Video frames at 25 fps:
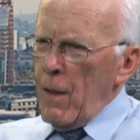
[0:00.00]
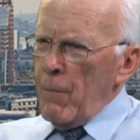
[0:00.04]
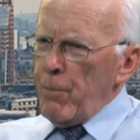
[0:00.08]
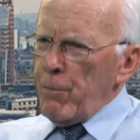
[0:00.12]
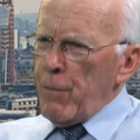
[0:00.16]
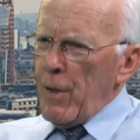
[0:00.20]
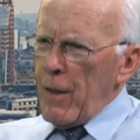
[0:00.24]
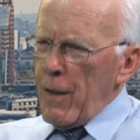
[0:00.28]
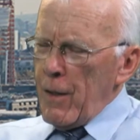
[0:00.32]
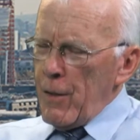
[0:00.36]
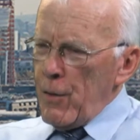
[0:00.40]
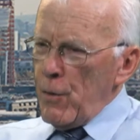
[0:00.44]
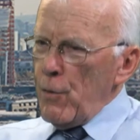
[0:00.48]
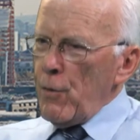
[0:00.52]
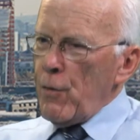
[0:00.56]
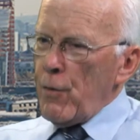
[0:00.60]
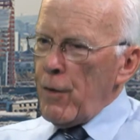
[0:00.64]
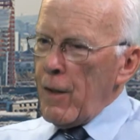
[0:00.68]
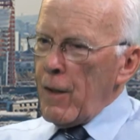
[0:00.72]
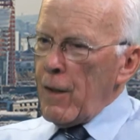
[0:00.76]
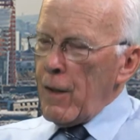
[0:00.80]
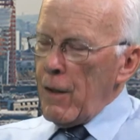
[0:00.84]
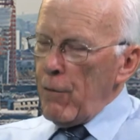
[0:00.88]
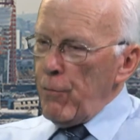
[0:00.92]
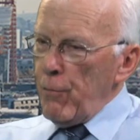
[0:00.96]
But I do
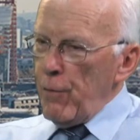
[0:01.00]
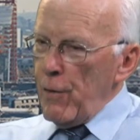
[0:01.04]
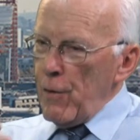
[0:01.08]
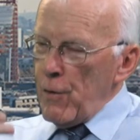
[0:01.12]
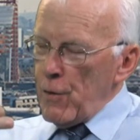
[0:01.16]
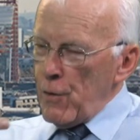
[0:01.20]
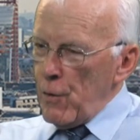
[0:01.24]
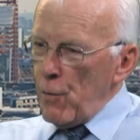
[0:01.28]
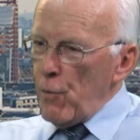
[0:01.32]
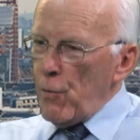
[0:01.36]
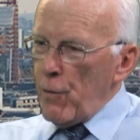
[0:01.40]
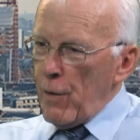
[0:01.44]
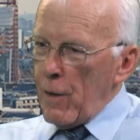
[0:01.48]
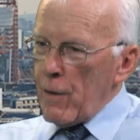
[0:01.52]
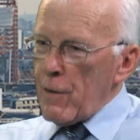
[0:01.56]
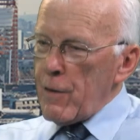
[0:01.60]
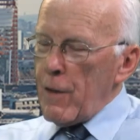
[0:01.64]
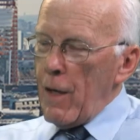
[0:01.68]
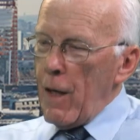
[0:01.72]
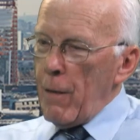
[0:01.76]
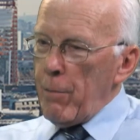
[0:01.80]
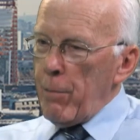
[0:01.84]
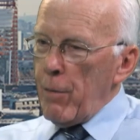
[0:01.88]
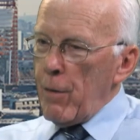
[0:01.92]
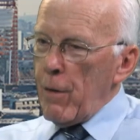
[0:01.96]
think if these two things
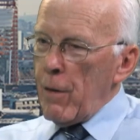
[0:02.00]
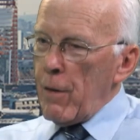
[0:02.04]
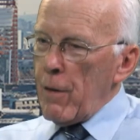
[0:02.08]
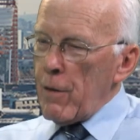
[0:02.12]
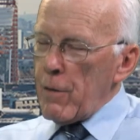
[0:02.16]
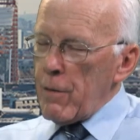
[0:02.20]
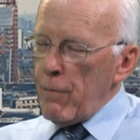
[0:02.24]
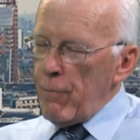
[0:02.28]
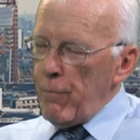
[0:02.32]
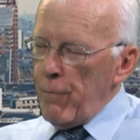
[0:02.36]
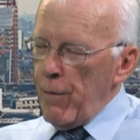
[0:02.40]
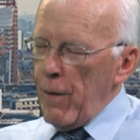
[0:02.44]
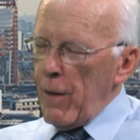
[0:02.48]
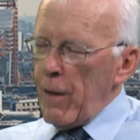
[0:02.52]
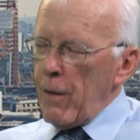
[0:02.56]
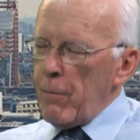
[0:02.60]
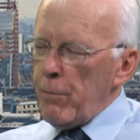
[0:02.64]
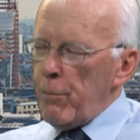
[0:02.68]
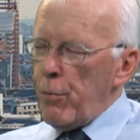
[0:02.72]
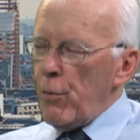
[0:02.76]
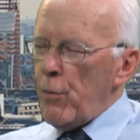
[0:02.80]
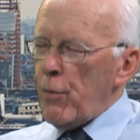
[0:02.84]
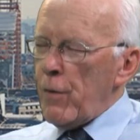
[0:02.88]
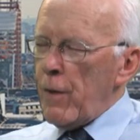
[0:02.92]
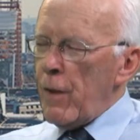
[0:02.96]
happen, there's a very
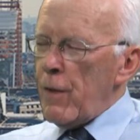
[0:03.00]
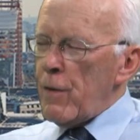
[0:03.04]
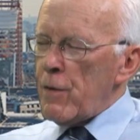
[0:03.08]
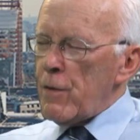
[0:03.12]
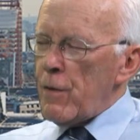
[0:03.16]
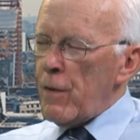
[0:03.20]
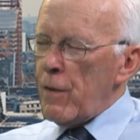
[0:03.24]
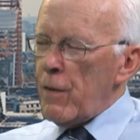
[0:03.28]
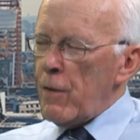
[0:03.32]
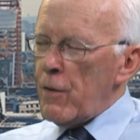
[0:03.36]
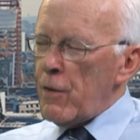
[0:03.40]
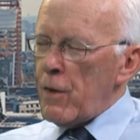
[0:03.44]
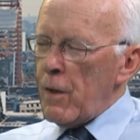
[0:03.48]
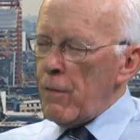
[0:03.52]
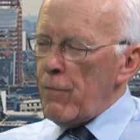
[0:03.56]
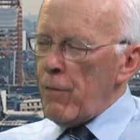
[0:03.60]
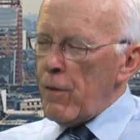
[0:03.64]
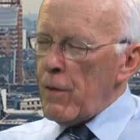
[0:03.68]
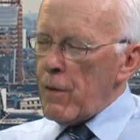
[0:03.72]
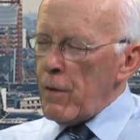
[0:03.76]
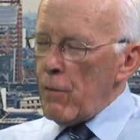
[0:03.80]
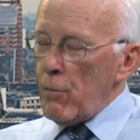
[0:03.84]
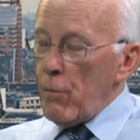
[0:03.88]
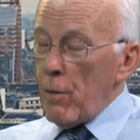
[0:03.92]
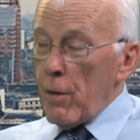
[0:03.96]
important industry initiative
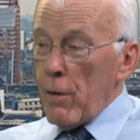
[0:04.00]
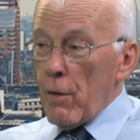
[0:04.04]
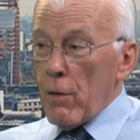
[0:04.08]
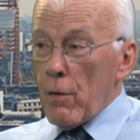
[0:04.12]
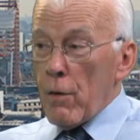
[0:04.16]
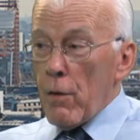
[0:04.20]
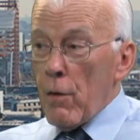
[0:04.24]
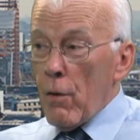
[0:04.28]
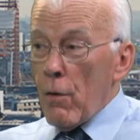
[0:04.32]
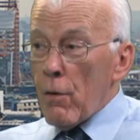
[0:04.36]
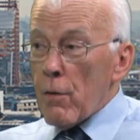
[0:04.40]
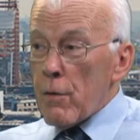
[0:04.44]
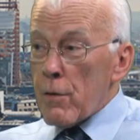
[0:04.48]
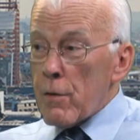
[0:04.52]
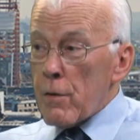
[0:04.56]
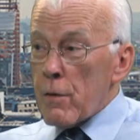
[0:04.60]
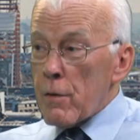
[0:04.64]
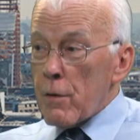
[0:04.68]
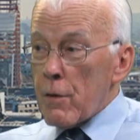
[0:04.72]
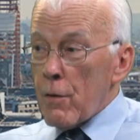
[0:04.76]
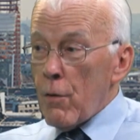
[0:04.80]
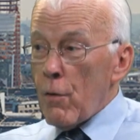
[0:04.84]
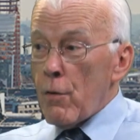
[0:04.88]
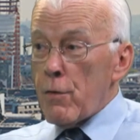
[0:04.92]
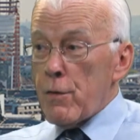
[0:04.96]
underway on costs.
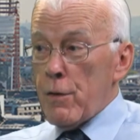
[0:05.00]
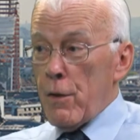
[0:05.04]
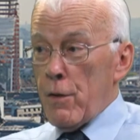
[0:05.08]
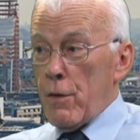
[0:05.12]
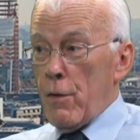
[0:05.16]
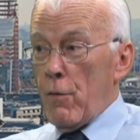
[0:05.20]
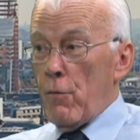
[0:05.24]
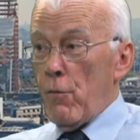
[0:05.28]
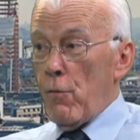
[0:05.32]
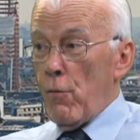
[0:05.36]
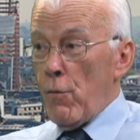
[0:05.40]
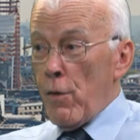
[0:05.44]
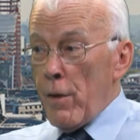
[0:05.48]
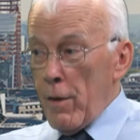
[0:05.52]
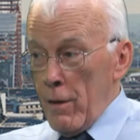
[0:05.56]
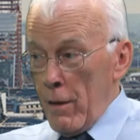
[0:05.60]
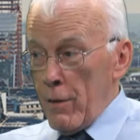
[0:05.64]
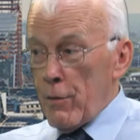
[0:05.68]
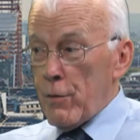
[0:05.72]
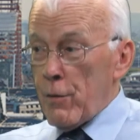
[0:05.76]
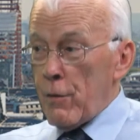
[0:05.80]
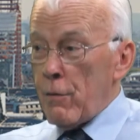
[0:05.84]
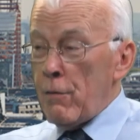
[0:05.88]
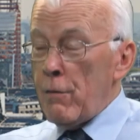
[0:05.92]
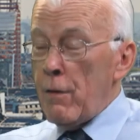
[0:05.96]
Cost is a real
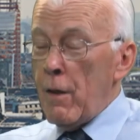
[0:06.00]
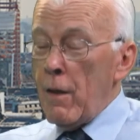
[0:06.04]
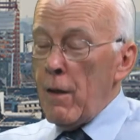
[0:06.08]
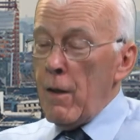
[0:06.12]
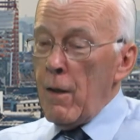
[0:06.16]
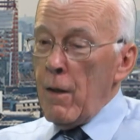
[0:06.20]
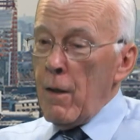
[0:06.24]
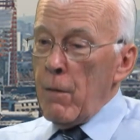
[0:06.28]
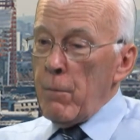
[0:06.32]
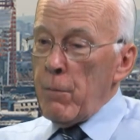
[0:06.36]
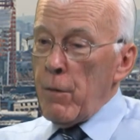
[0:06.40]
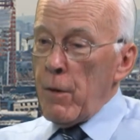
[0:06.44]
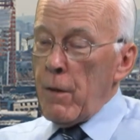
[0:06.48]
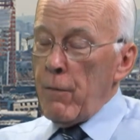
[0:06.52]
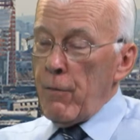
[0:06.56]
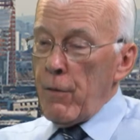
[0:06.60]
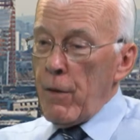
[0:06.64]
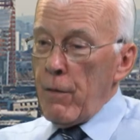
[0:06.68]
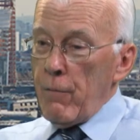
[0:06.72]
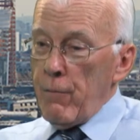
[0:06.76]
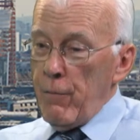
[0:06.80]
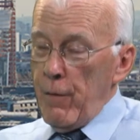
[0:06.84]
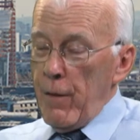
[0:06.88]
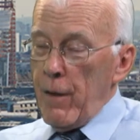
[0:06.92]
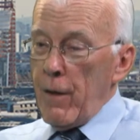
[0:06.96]
issue, but they've got
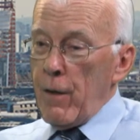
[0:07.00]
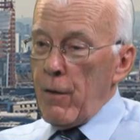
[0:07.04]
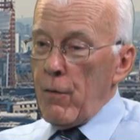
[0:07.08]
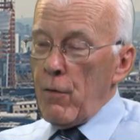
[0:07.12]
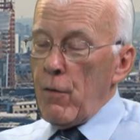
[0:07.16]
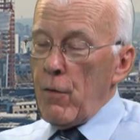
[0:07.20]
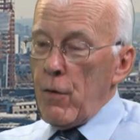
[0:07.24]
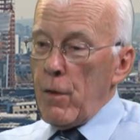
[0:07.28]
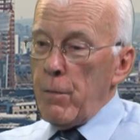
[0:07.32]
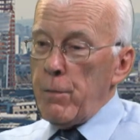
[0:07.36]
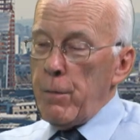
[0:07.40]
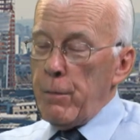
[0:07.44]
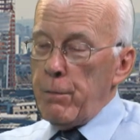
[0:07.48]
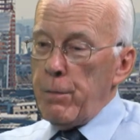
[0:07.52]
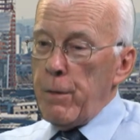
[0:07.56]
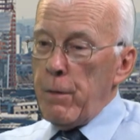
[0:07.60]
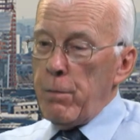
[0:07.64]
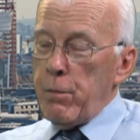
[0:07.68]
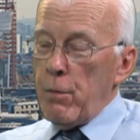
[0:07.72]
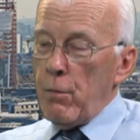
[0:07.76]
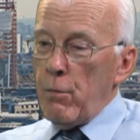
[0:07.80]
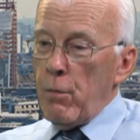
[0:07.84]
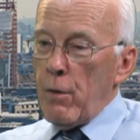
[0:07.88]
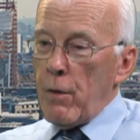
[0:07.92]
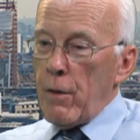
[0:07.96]
a very good group of
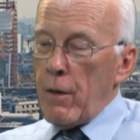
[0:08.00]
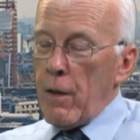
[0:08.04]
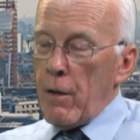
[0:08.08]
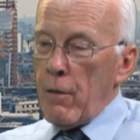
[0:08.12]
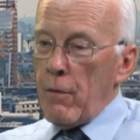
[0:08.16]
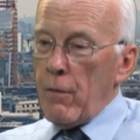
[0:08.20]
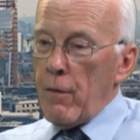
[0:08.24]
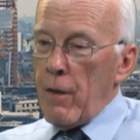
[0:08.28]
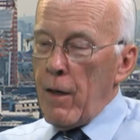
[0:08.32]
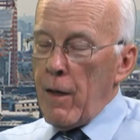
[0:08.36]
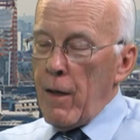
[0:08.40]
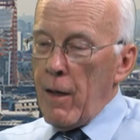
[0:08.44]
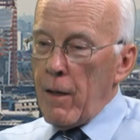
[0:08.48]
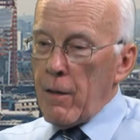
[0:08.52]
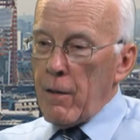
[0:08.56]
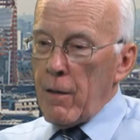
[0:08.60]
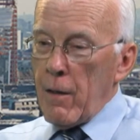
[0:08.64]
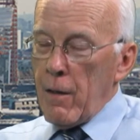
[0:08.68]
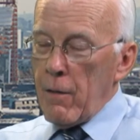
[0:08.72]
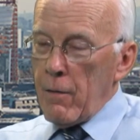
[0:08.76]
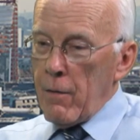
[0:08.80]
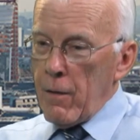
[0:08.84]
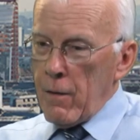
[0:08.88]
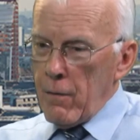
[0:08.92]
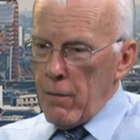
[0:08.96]
people working on that, and
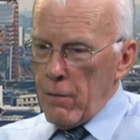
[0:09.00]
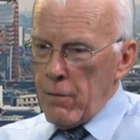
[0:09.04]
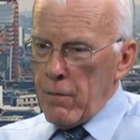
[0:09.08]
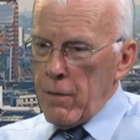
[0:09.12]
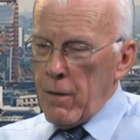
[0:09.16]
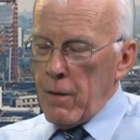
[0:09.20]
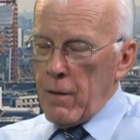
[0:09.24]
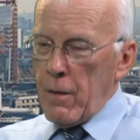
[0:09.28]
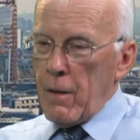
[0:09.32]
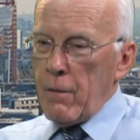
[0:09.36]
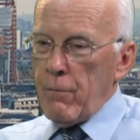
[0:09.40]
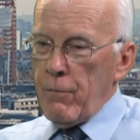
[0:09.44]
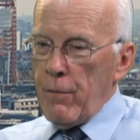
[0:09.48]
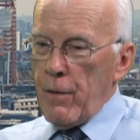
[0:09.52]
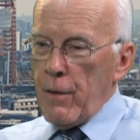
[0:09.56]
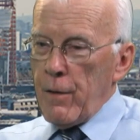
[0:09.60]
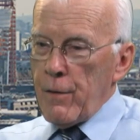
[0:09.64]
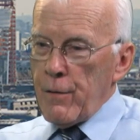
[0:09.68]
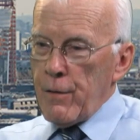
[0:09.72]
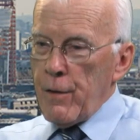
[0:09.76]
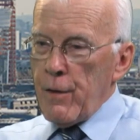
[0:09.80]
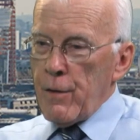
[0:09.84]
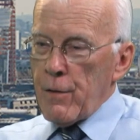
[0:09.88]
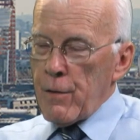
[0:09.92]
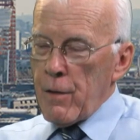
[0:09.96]
I think they'll take that very
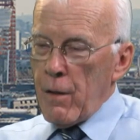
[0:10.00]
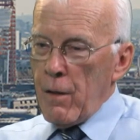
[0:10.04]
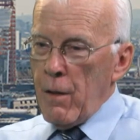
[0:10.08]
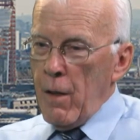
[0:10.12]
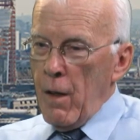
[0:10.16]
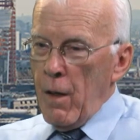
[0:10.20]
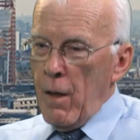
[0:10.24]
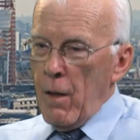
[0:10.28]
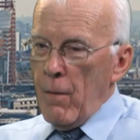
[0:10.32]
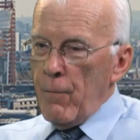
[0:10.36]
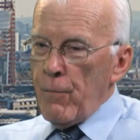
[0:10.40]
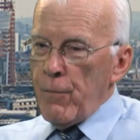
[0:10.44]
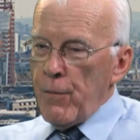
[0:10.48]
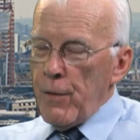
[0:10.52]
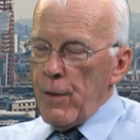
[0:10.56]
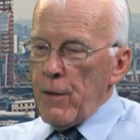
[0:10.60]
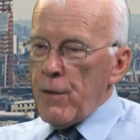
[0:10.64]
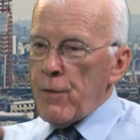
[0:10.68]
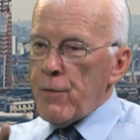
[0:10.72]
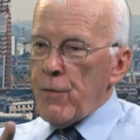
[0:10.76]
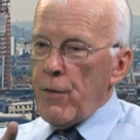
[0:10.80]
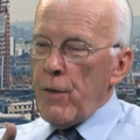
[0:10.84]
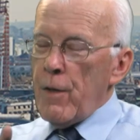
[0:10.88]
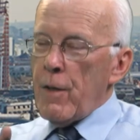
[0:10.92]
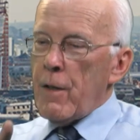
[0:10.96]
seriously.
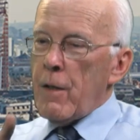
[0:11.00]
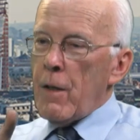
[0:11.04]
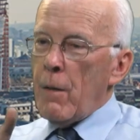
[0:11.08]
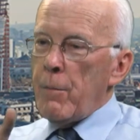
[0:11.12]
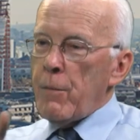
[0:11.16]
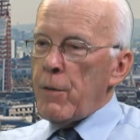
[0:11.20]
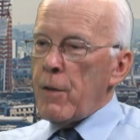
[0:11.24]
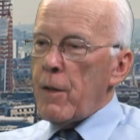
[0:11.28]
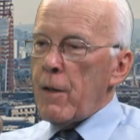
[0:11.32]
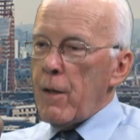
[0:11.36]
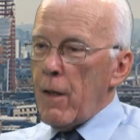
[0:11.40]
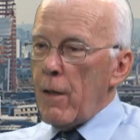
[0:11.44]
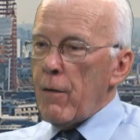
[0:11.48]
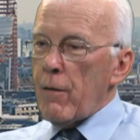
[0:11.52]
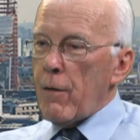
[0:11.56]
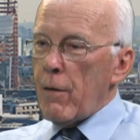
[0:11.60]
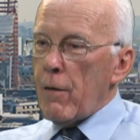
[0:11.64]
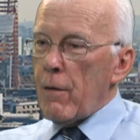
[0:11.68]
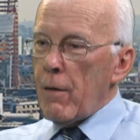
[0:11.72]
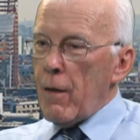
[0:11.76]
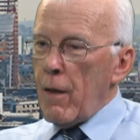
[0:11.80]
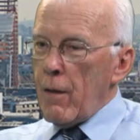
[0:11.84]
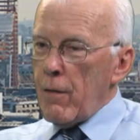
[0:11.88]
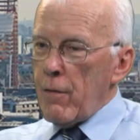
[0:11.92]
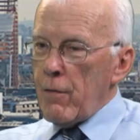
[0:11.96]
These three coming
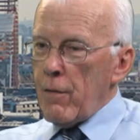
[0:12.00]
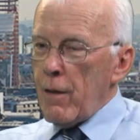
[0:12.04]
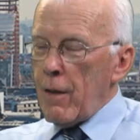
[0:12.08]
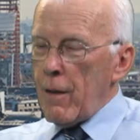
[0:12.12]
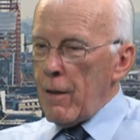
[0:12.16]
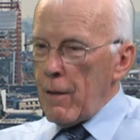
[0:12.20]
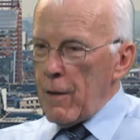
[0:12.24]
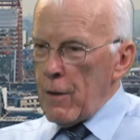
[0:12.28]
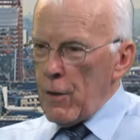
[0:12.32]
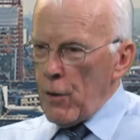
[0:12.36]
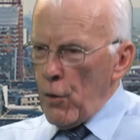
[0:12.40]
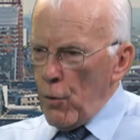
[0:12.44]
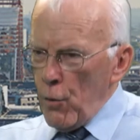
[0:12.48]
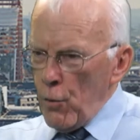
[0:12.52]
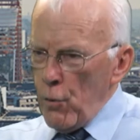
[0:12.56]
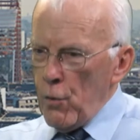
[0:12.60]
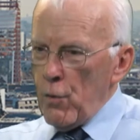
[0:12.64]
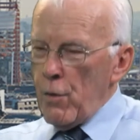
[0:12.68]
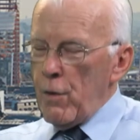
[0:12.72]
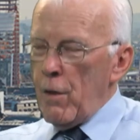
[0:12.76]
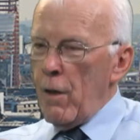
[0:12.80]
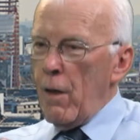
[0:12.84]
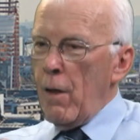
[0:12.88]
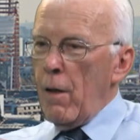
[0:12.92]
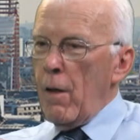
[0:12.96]
together, I think,
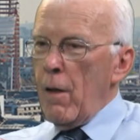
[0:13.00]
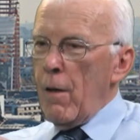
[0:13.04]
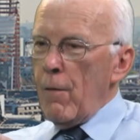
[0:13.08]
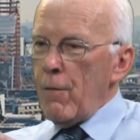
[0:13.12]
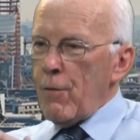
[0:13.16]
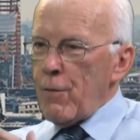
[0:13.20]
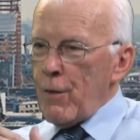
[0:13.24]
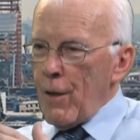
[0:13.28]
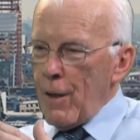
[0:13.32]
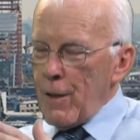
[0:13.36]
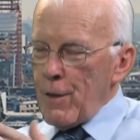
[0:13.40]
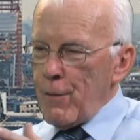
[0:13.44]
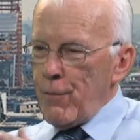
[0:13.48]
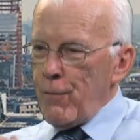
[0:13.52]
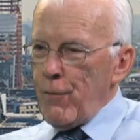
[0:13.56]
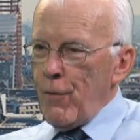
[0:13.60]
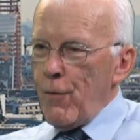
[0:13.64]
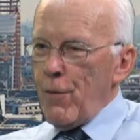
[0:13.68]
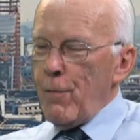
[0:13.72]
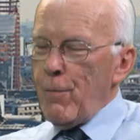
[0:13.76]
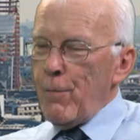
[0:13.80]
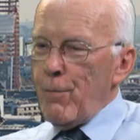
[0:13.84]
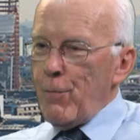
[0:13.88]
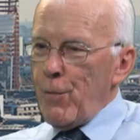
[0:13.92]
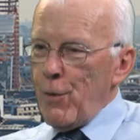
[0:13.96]
could
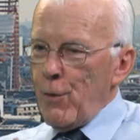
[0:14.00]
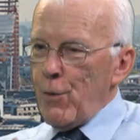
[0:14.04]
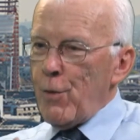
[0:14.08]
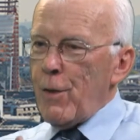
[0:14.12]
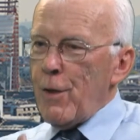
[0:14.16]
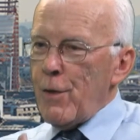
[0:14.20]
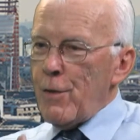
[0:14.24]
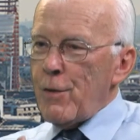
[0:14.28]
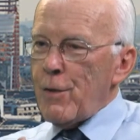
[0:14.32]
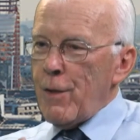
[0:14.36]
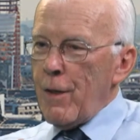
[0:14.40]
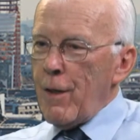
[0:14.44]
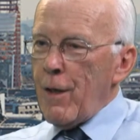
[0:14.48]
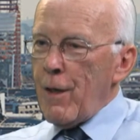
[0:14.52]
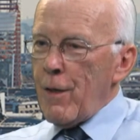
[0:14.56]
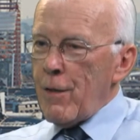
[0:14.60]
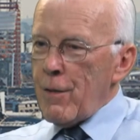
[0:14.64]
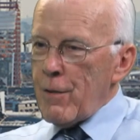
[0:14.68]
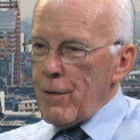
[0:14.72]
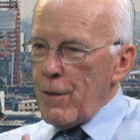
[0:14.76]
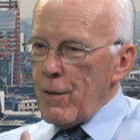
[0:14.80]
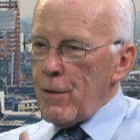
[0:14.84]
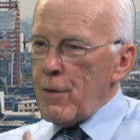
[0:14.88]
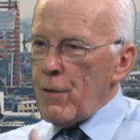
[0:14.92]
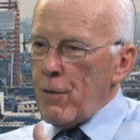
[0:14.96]
transform the
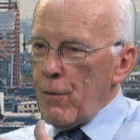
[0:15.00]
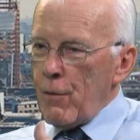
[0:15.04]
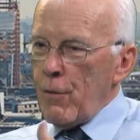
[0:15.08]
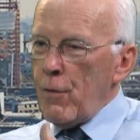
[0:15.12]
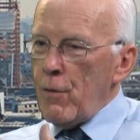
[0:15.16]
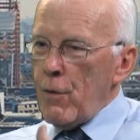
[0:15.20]
UKCS into a good